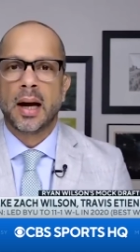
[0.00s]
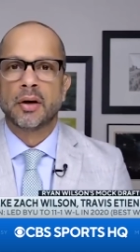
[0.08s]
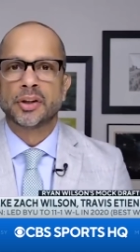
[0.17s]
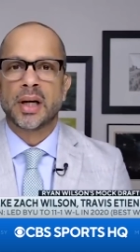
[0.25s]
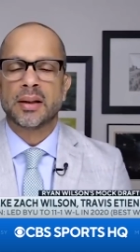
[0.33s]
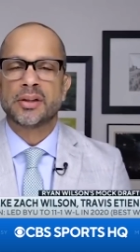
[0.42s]

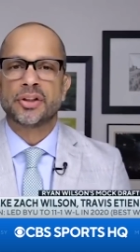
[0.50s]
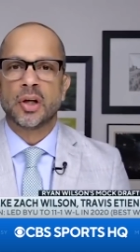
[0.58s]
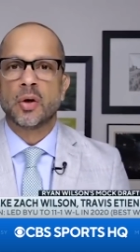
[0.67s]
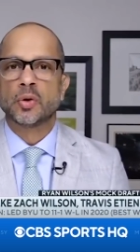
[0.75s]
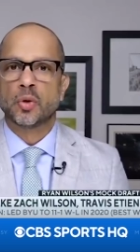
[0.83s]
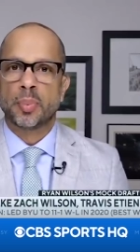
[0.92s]
Our Jonathan
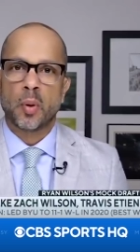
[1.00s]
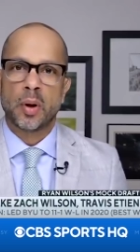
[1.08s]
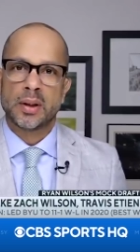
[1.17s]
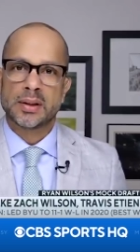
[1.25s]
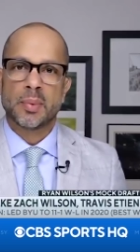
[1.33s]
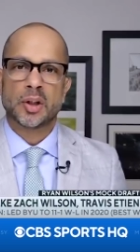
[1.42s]
Jones
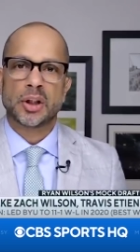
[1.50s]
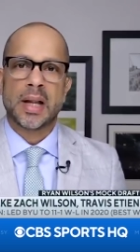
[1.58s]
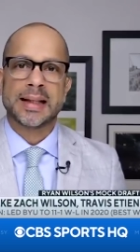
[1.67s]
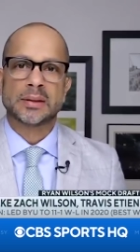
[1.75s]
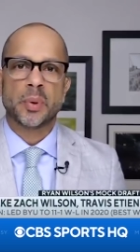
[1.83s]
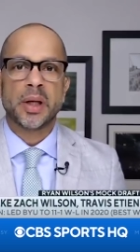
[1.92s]
reported as much
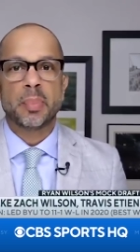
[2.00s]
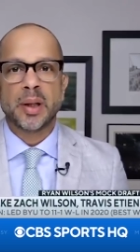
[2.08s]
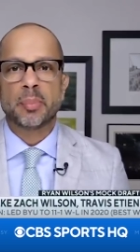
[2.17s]
last week.